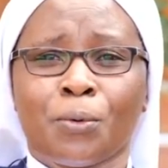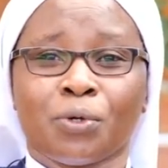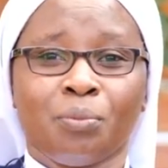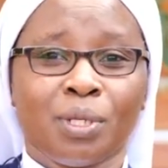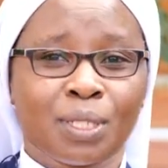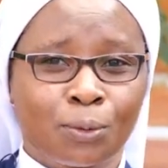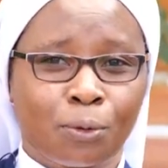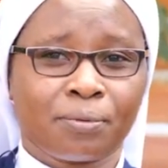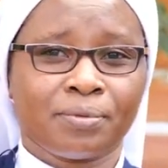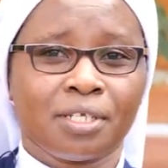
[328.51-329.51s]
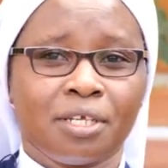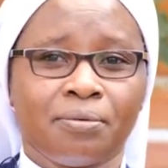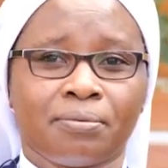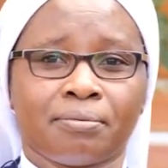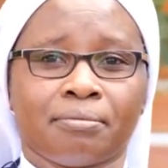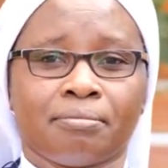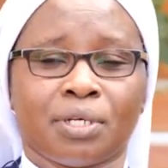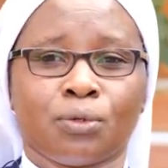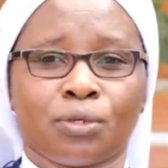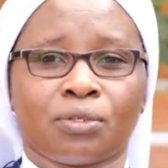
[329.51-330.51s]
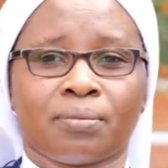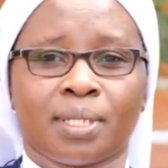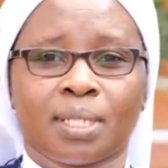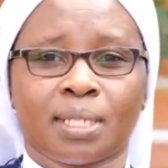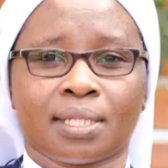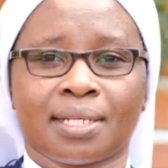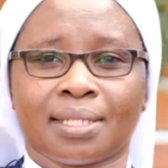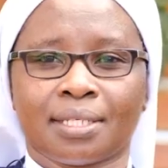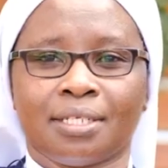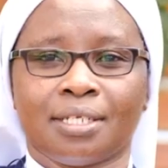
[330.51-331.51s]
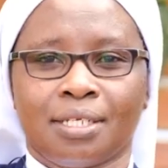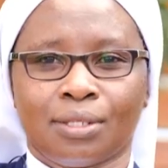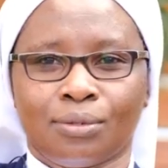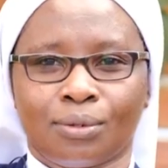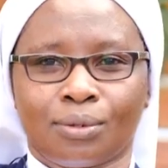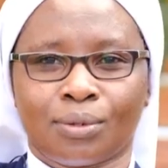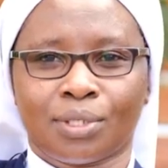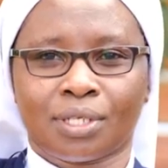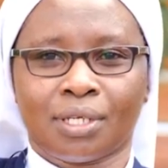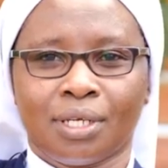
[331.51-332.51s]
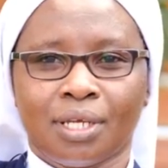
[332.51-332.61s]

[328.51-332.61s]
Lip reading: could be solved if majority of the sisters did theology.